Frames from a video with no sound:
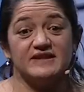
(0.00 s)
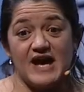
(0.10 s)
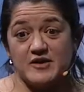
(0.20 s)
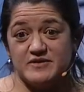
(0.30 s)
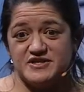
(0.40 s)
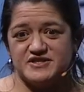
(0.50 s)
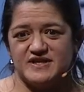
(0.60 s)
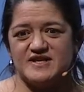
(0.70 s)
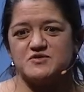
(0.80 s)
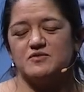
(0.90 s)
language
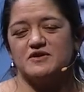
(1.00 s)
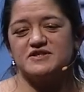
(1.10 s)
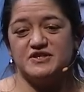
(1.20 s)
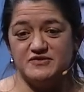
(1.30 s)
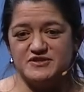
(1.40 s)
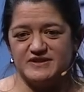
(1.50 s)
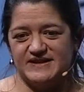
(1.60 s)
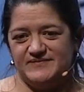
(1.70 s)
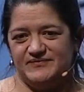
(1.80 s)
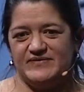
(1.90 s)
has worked
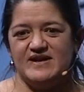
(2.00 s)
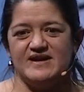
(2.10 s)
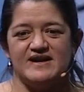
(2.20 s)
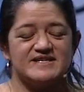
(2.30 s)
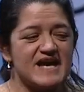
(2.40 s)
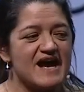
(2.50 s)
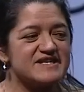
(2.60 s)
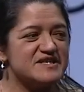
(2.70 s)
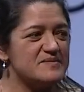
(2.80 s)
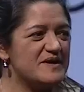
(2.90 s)
hugely.
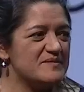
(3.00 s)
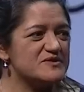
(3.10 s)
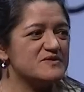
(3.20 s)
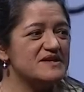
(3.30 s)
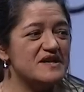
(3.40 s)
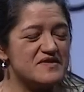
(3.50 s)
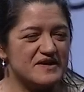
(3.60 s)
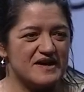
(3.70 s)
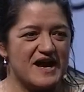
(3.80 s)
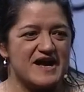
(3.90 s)
Tag teaming between Ethan
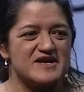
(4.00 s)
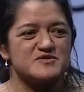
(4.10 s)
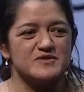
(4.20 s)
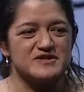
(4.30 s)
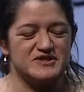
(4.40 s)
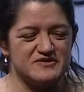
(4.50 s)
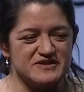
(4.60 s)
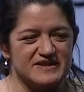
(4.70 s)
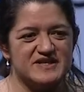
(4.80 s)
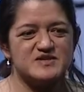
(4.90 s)
and I has worked
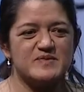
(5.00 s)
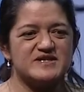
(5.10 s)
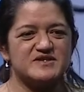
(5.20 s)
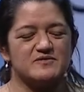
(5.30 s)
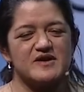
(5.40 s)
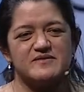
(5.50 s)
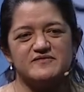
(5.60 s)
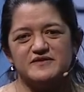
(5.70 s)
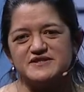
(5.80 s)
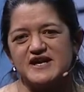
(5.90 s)
hugely. He's based in Redmond
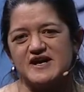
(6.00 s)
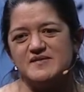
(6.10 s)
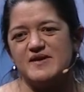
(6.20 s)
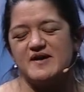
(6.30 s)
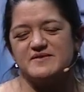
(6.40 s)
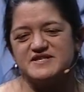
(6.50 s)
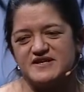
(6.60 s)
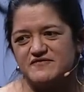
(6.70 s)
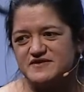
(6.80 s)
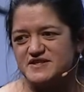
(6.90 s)
full time. I'm in
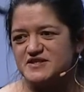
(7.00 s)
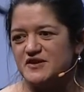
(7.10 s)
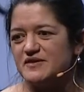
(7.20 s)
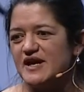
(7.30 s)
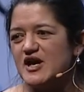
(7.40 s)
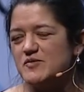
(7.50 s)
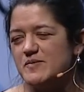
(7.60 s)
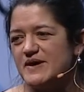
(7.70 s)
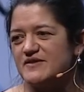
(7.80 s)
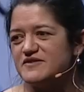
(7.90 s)
San Francisco and I go up
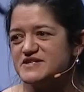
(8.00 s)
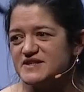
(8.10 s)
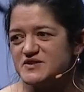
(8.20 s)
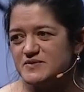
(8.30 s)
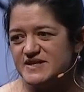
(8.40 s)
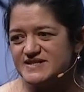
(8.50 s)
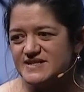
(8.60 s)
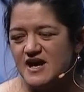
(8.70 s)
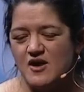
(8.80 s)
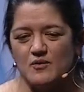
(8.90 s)
about every six weeks.
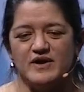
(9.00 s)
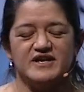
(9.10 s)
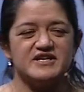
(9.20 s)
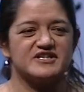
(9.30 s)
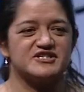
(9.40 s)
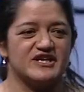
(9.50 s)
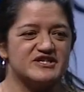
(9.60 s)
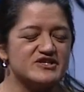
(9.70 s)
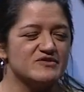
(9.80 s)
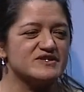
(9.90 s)
We
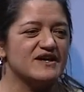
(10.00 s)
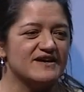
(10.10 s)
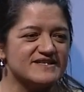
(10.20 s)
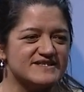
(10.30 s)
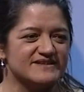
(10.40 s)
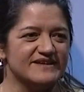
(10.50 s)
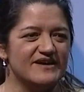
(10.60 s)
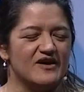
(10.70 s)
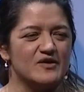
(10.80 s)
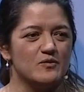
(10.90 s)
exchange notes constantly
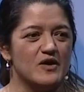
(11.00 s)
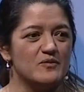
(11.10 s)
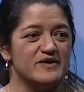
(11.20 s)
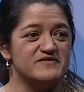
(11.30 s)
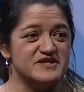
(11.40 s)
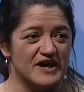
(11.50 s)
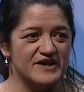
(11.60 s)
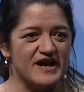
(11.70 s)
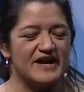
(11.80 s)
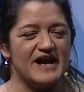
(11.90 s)
on what we've
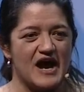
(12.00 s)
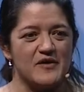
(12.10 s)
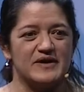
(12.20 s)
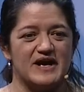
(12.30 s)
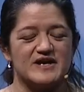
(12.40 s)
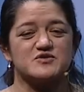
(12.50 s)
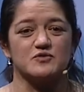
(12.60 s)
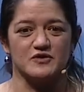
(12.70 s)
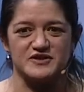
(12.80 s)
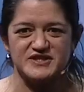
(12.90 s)
done and how it has
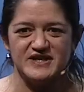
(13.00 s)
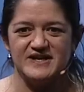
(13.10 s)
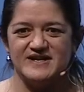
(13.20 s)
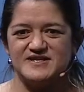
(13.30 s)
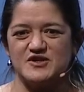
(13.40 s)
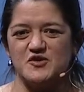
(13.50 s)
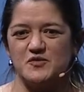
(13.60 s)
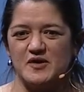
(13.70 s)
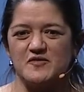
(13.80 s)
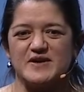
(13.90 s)
worked. So
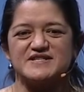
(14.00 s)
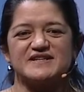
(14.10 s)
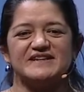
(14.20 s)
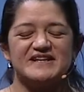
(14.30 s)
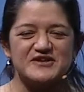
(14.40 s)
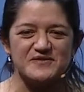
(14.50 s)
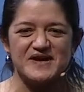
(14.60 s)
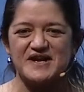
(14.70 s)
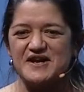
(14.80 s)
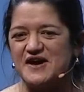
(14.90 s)
we are basically
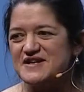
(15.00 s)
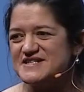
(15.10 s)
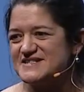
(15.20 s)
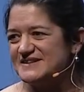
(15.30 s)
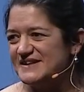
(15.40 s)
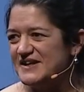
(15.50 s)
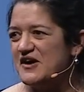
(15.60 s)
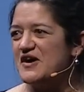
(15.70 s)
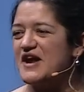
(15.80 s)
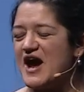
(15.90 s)
iterating constantly
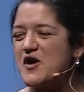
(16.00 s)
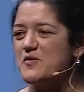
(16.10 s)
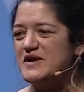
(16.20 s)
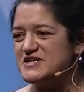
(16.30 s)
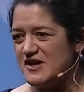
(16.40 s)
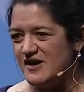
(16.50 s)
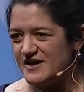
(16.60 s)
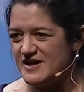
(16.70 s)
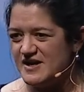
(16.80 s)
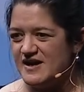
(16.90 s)
on how we
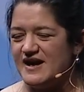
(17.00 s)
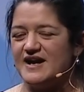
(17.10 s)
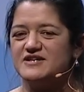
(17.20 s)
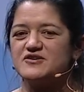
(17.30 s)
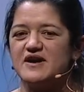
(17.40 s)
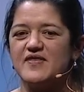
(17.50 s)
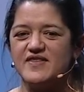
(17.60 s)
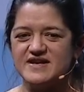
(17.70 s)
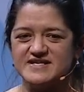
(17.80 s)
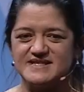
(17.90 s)
talk. I tried
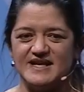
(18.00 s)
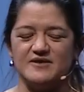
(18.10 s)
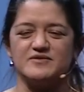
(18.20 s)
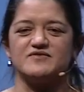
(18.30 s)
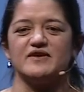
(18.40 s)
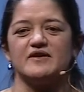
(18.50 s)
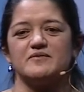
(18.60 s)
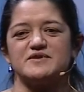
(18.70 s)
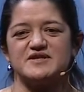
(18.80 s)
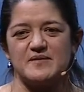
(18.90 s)
this and it was very
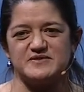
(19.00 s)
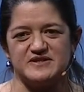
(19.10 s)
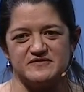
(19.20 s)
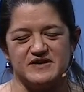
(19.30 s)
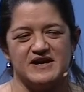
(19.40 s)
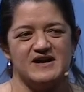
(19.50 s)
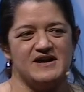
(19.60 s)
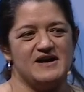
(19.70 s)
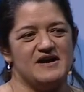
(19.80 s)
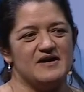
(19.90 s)
receptive,
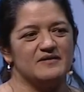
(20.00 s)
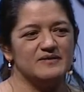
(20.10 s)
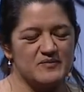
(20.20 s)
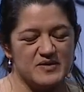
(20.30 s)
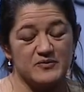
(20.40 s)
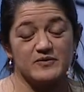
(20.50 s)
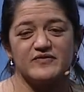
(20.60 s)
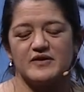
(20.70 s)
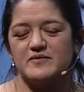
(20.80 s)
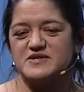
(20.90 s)
uh, and people were
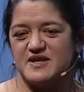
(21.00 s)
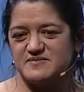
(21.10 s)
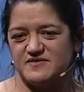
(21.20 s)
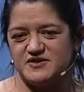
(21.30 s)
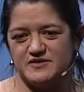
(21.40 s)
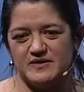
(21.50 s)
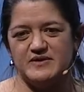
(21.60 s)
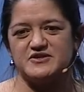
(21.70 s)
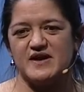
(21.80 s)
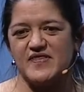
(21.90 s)
very receptive to it.
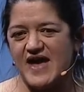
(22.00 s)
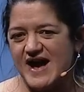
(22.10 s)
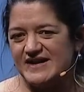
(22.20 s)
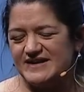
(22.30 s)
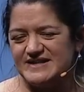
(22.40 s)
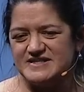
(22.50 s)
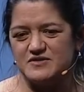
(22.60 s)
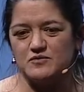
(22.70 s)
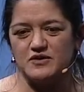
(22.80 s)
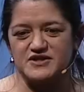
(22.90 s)
We tried that and it
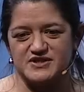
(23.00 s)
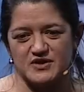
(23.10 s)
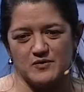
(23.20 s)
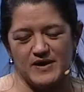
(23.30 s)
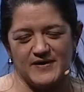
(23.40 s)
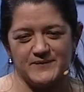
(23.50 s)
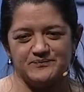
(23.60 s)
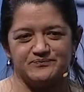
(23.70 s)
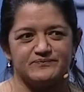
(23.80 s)
didn't work so well.